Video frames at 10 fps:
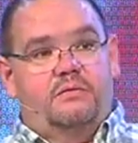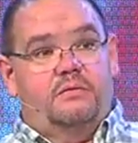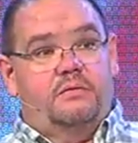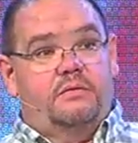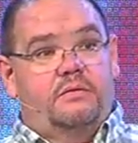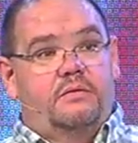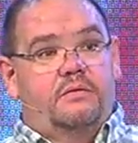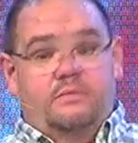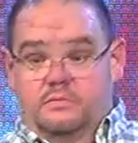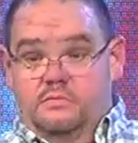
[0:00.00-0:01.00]

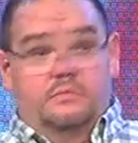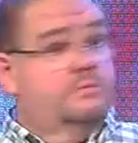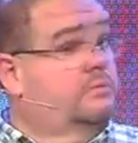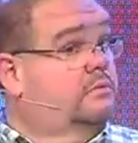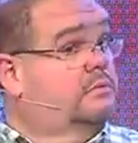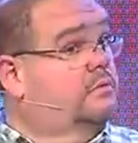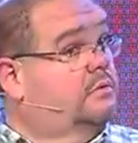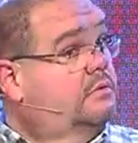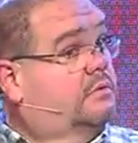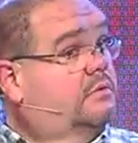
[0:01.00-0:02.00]
No one is speaking in this clip.